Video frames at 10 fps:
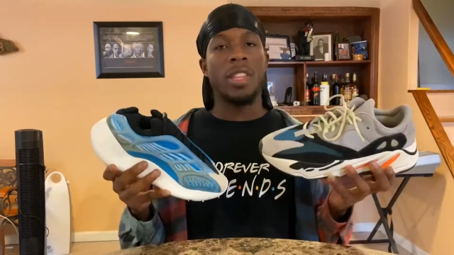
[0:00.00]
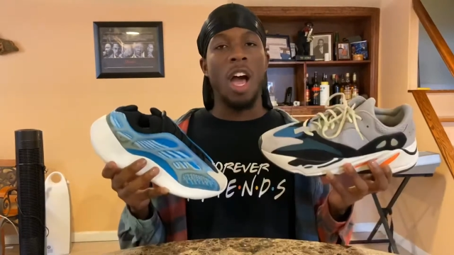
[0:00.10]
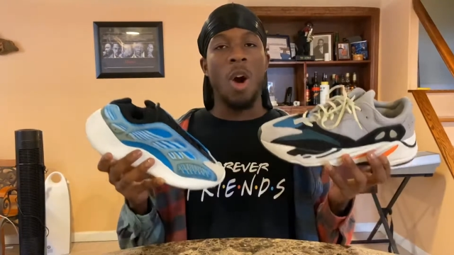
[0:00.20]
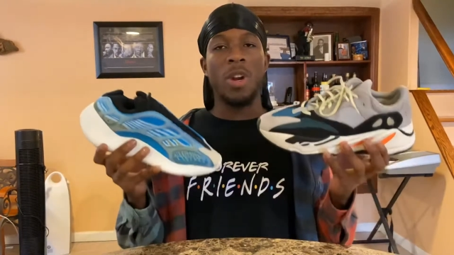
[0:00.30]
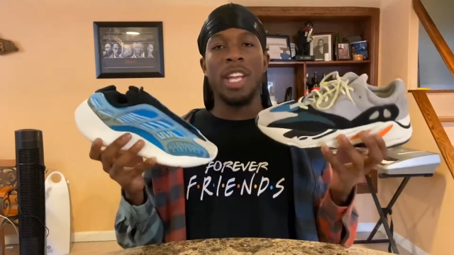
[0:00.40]

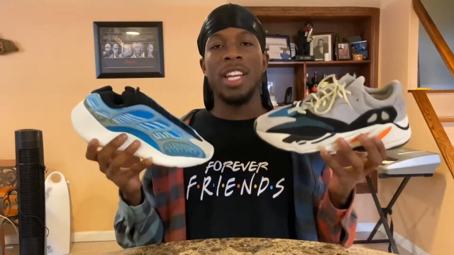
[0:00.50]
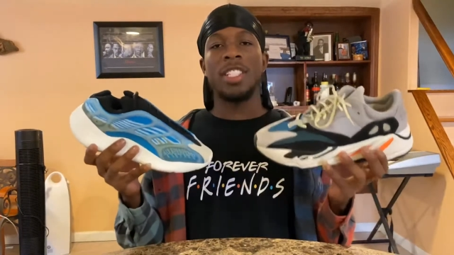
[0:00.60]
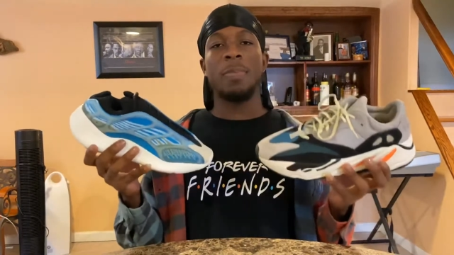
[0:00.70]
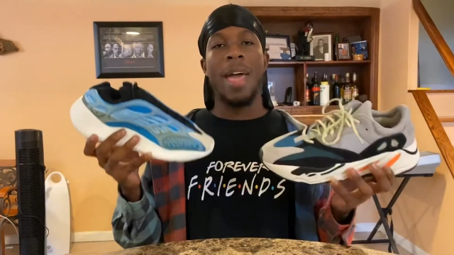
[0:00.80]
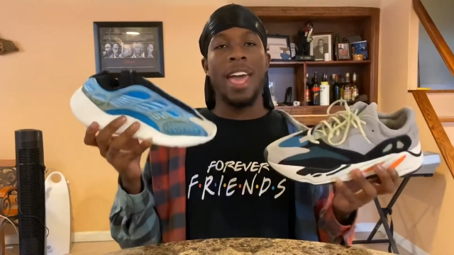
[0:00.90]
Not only in
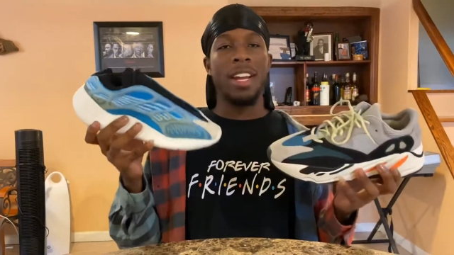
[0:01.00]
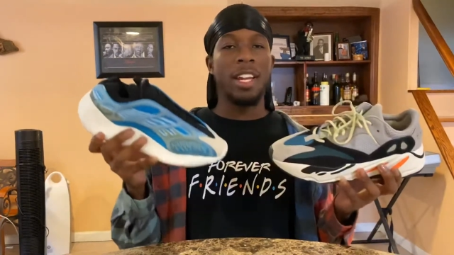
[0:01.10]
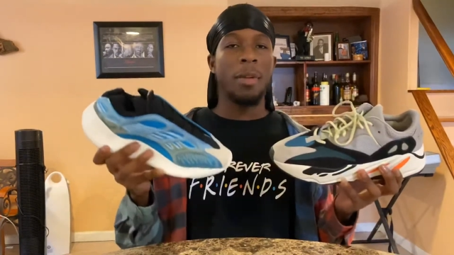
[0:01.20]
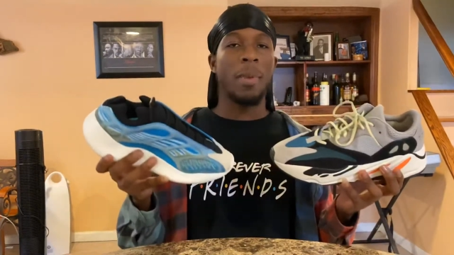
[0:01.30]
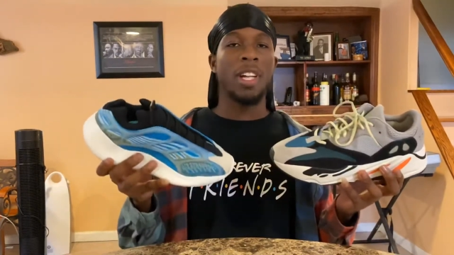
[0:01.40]
its
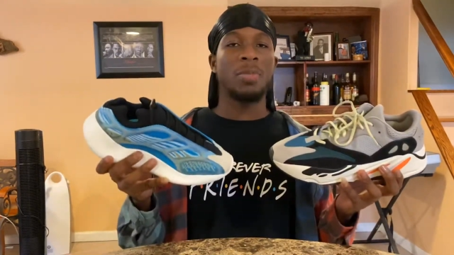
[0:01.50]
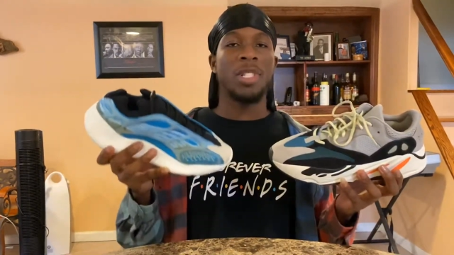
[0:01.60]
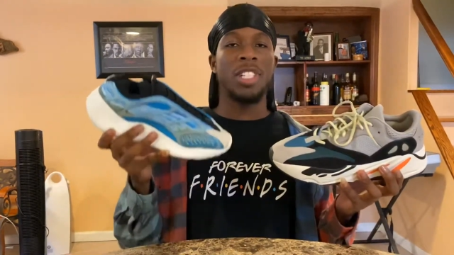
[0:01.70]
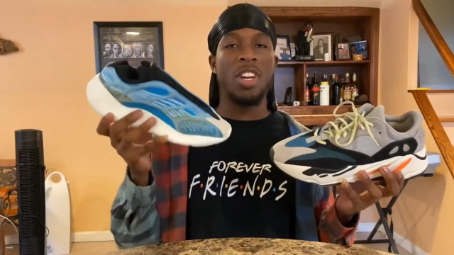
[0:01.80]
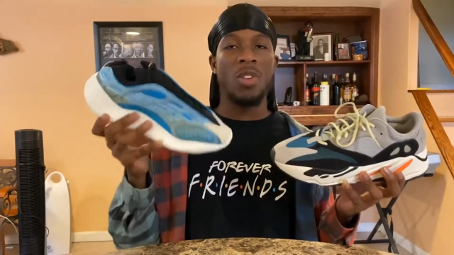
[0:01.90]
paneling, but its
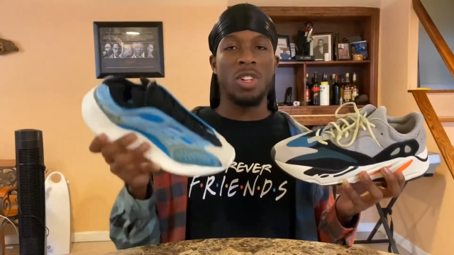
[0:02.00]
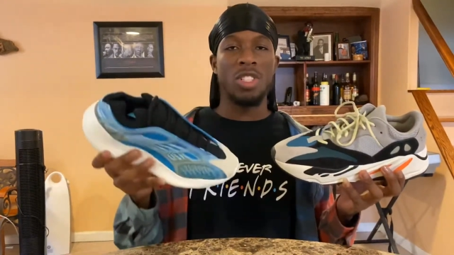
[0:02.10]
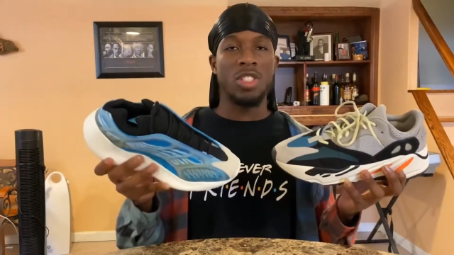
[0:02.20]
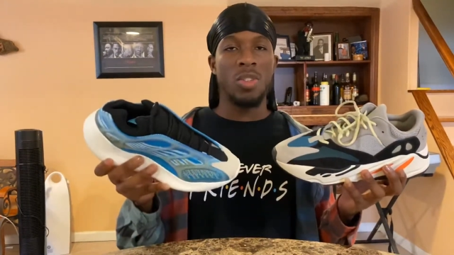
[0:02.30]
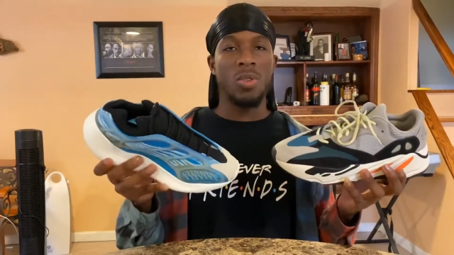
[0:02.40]

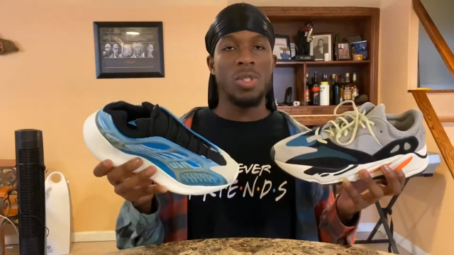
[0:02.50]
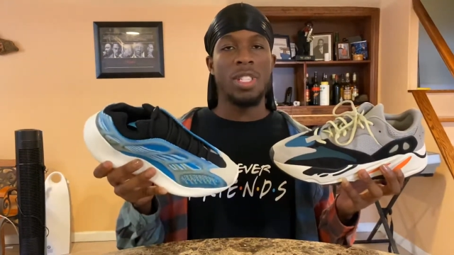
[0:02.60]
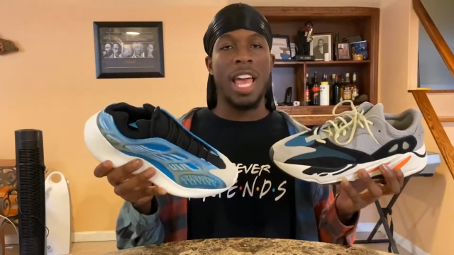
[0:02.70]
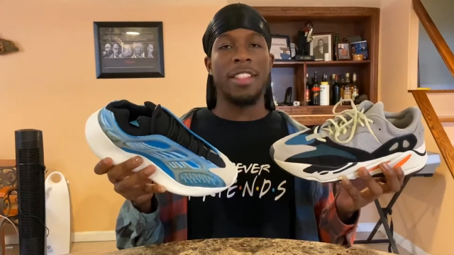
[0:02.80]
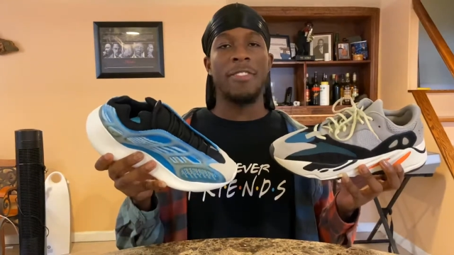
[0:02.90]
materials
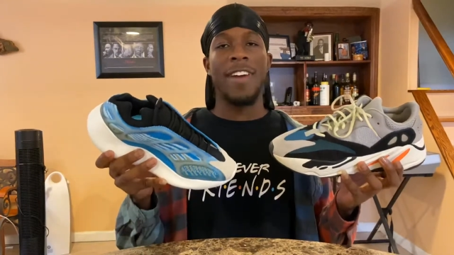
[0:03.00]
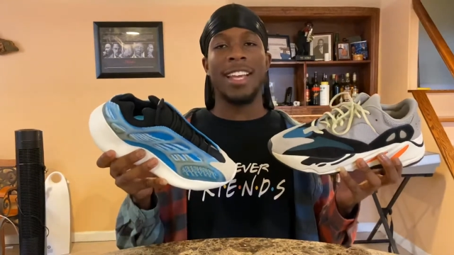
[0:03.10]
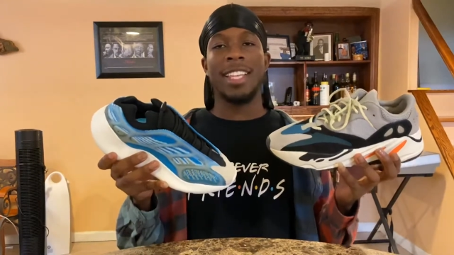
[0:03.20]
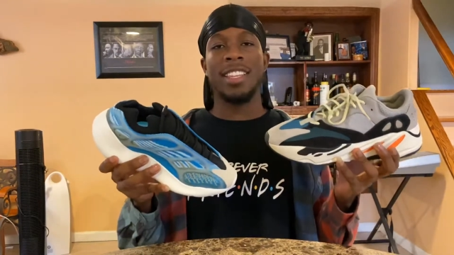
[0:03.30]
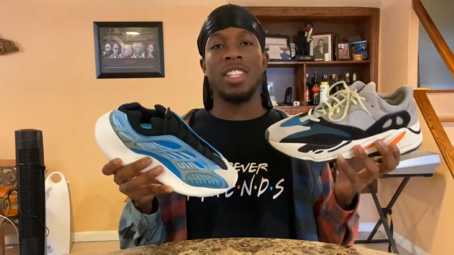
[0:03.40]
used and the
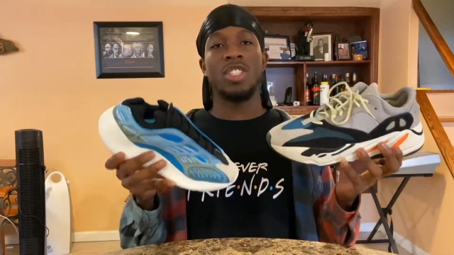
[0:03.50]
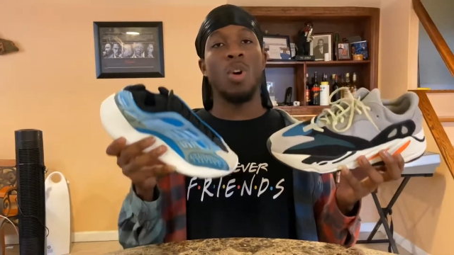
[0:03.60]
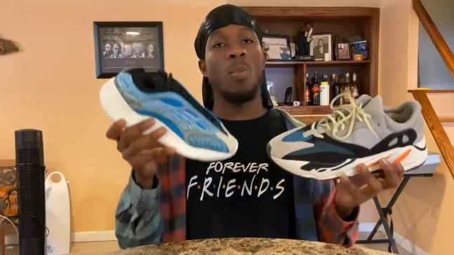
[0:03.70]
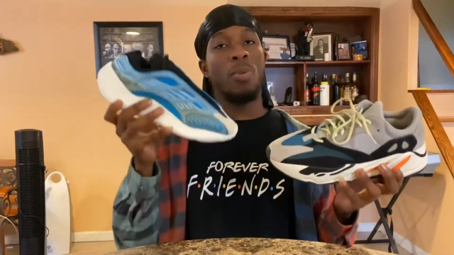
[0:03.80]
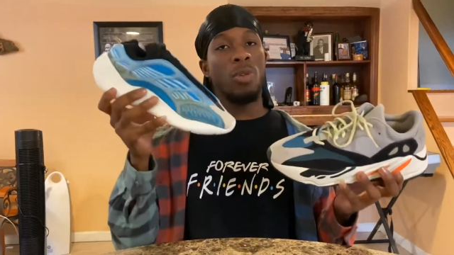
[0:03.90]
fact that there's
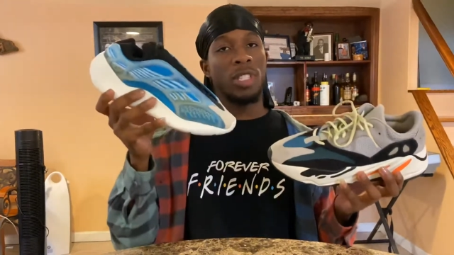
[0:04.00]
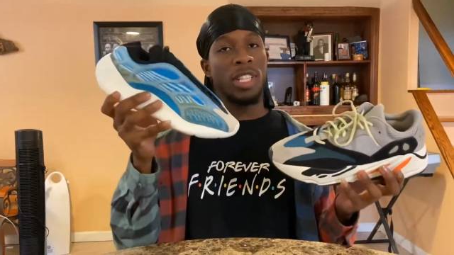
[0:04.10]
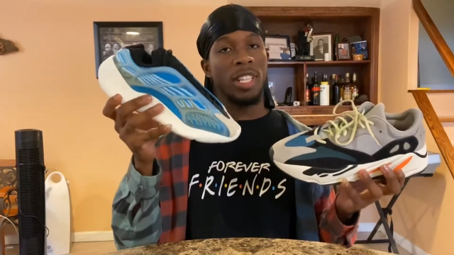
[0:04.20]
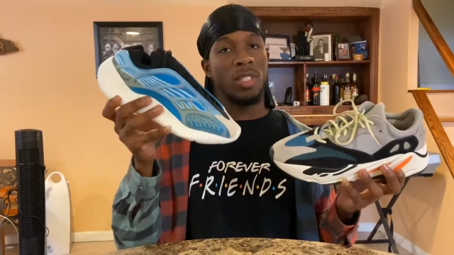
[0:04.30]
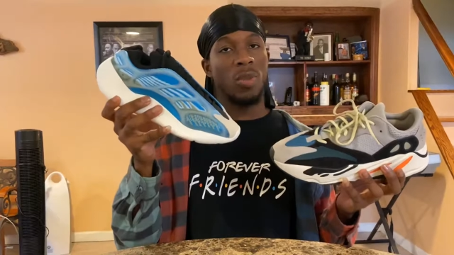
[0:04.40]
no boost
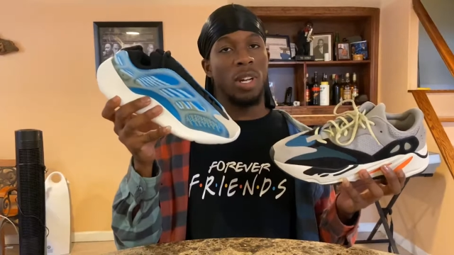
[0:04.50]
in this one.